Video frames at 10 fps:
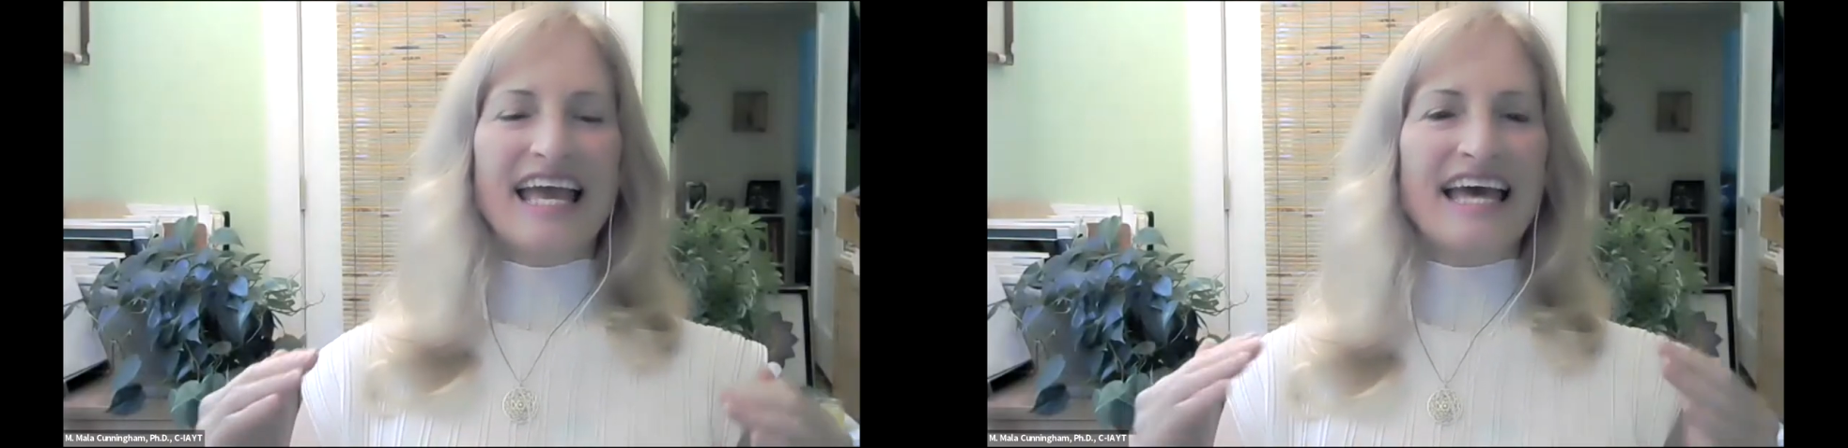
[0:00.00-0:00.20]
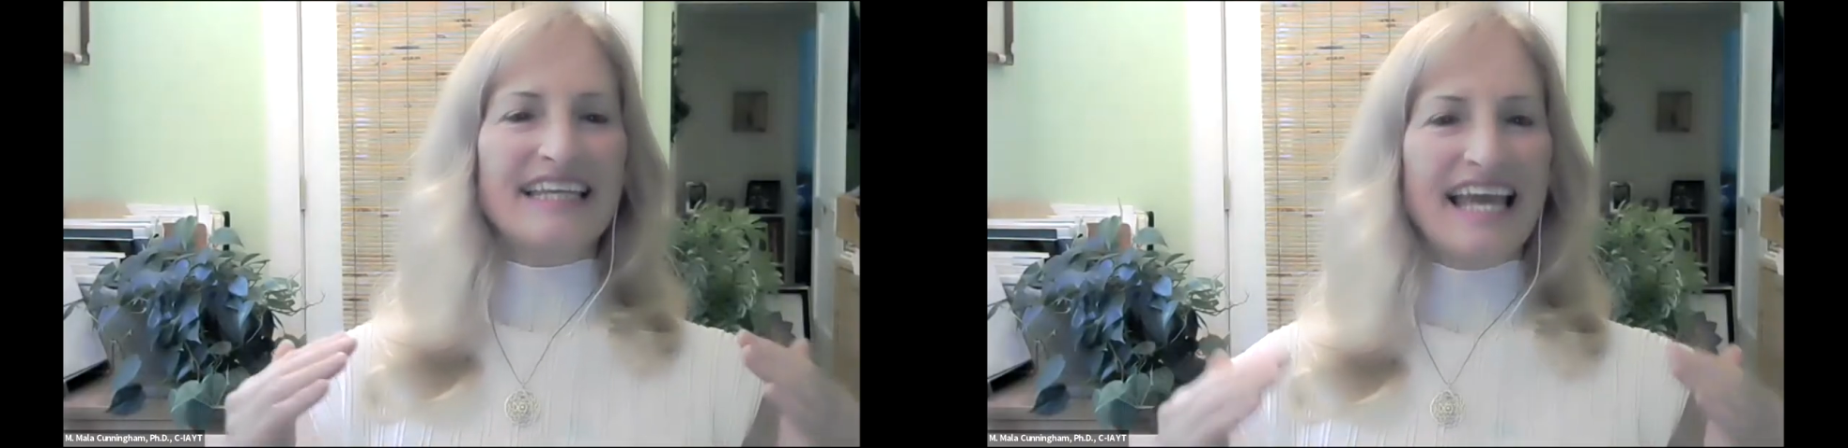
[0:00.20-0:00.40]

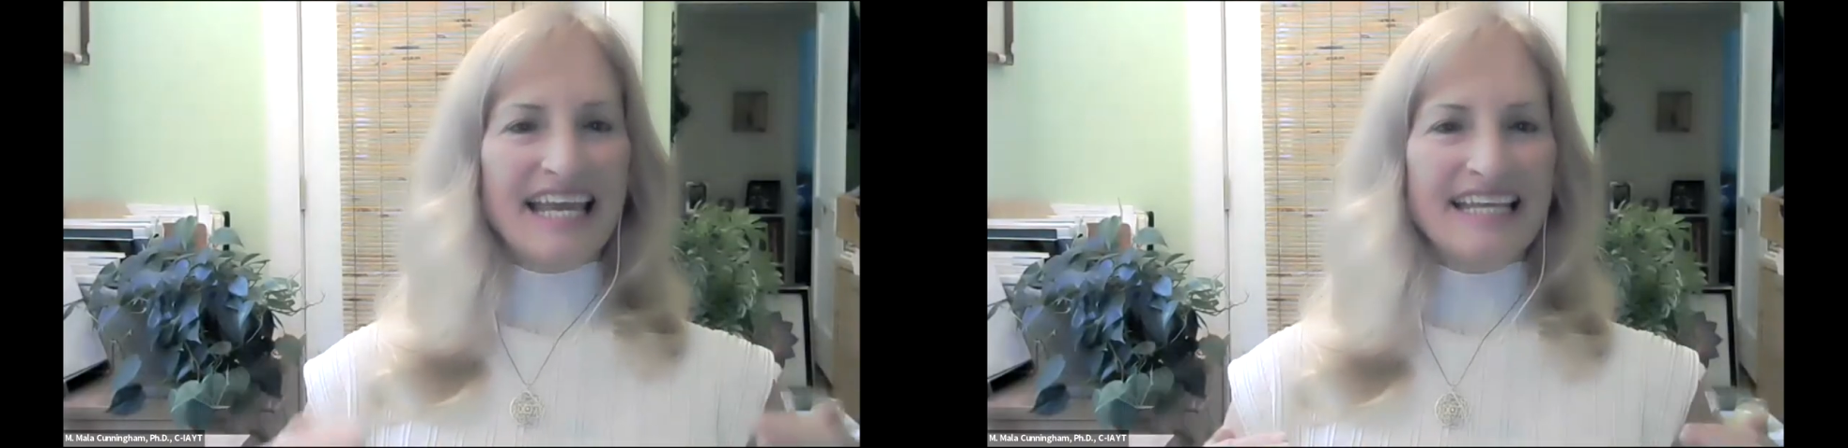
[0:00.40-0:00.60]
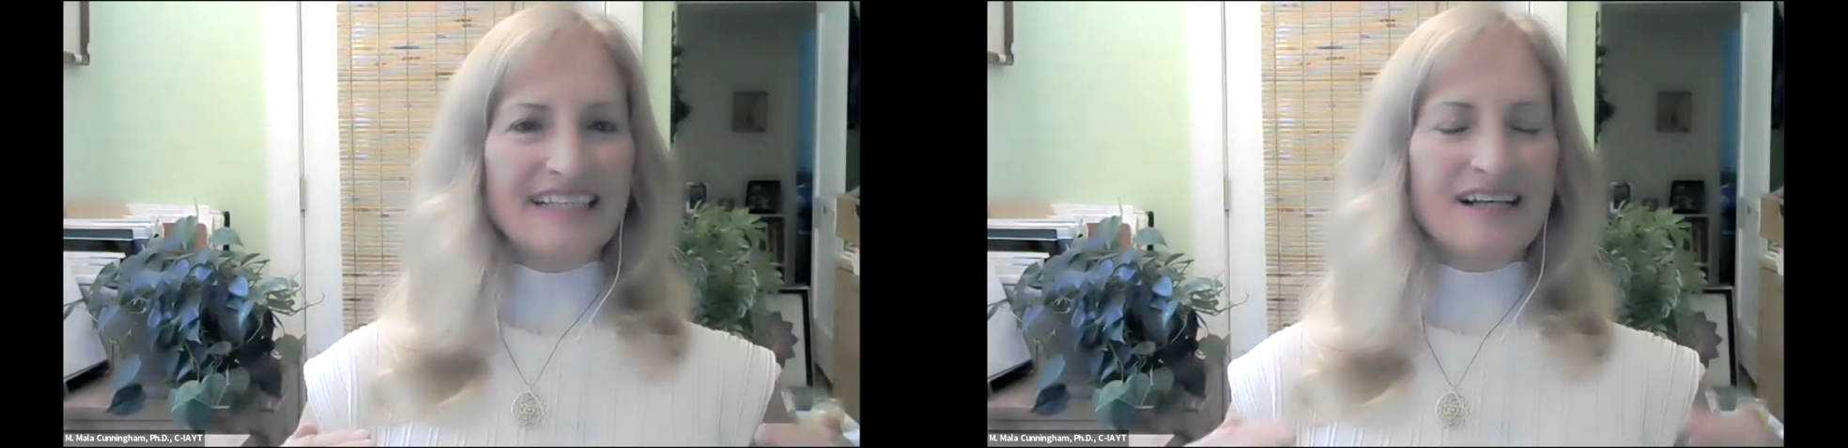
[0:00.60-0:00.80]
at
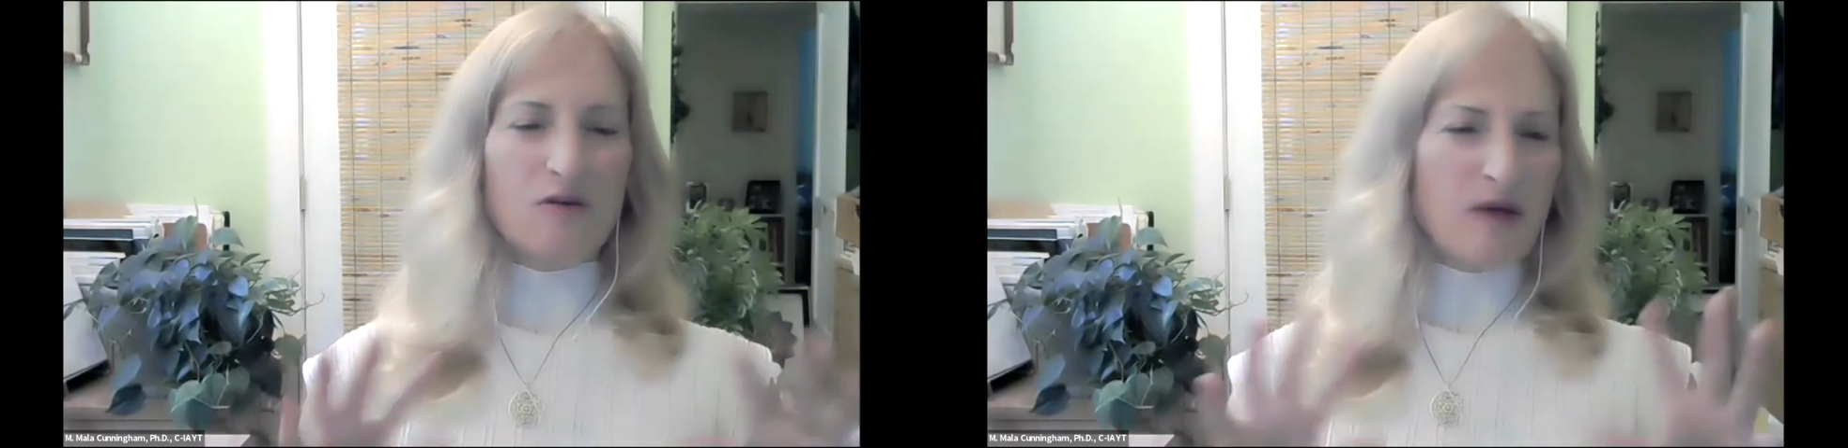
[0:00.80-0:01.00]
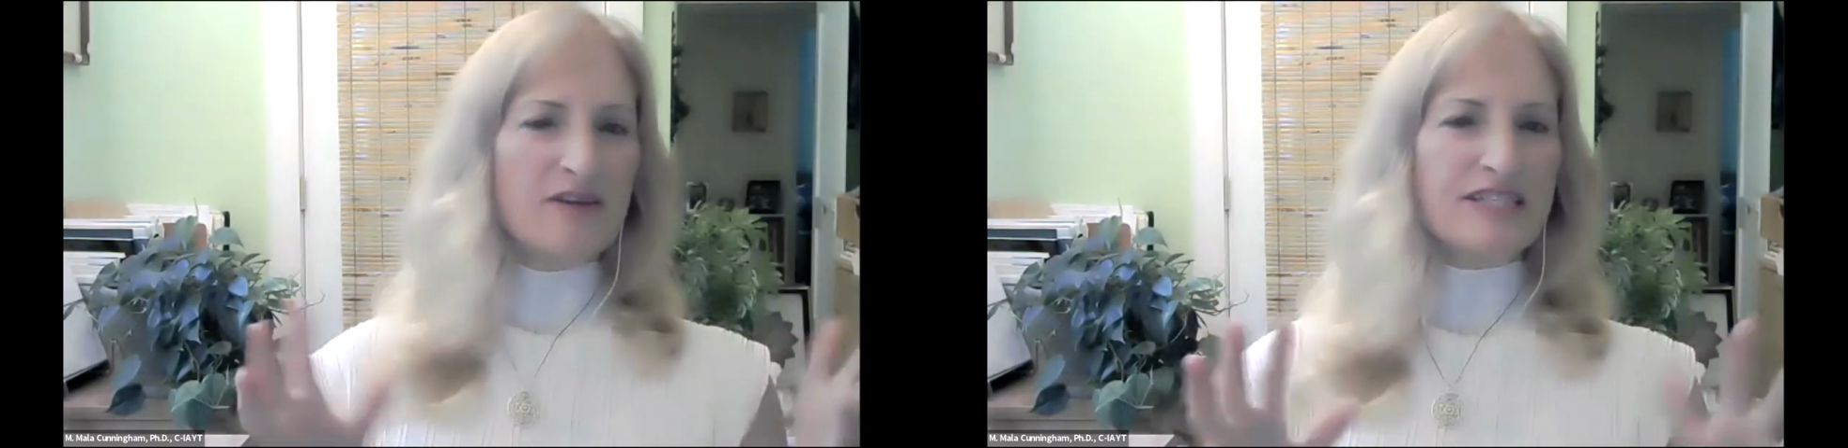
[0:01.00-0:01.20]

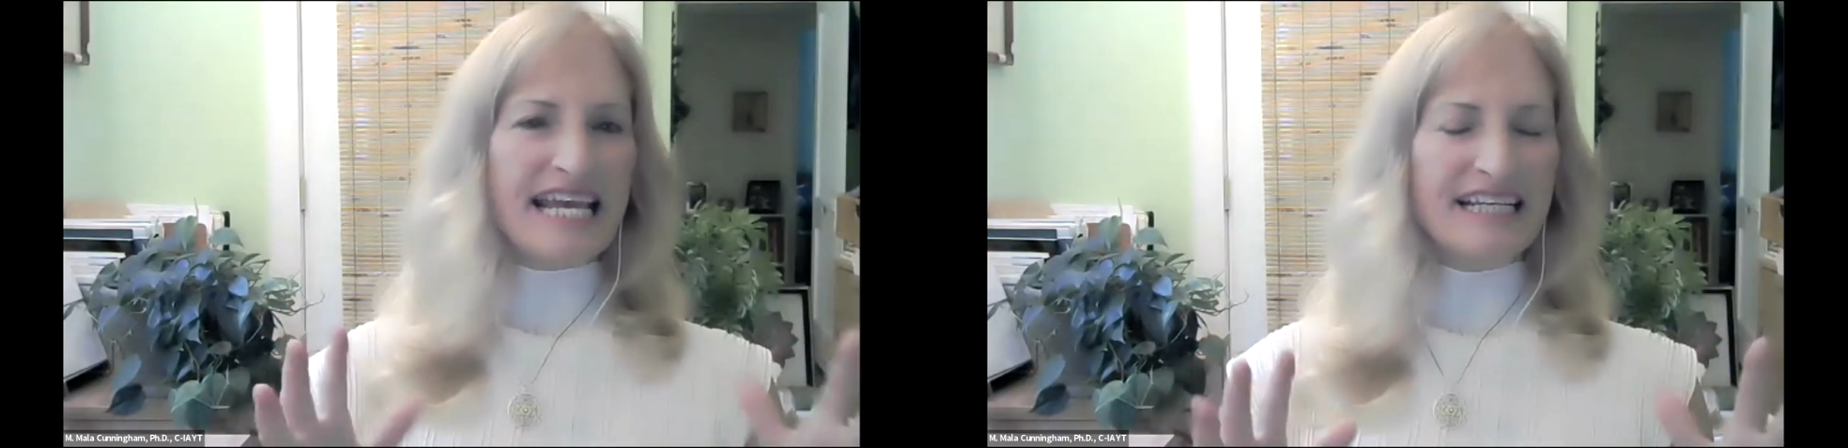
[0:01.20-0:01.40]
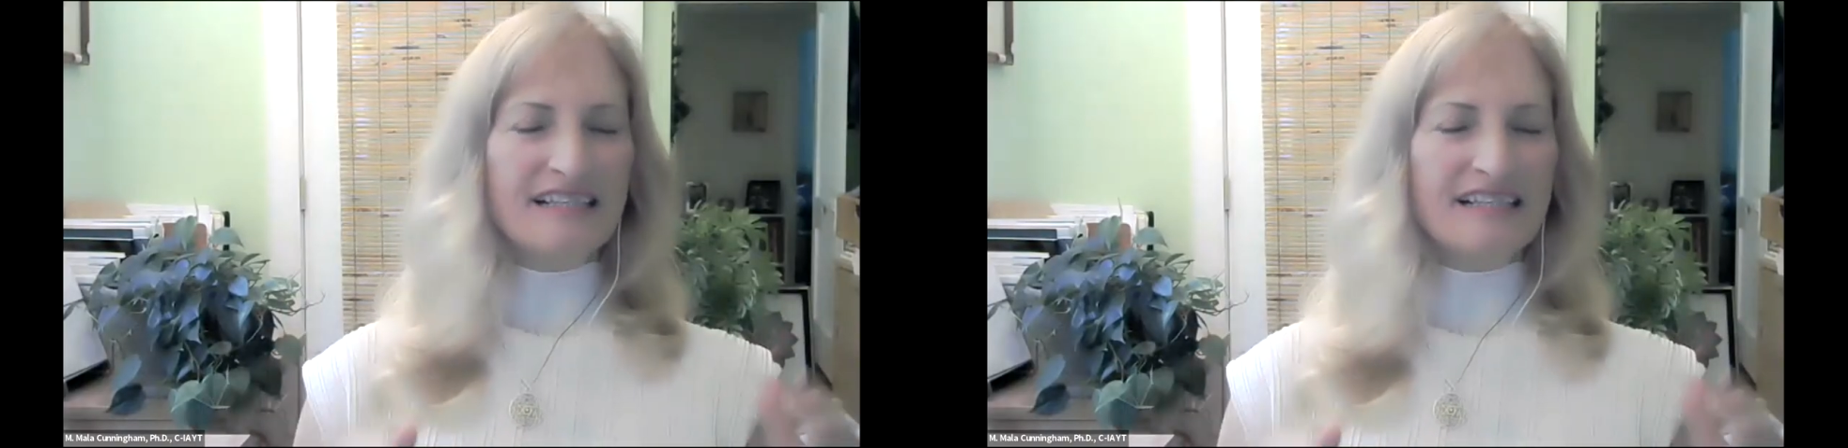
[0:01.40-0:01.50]
around 8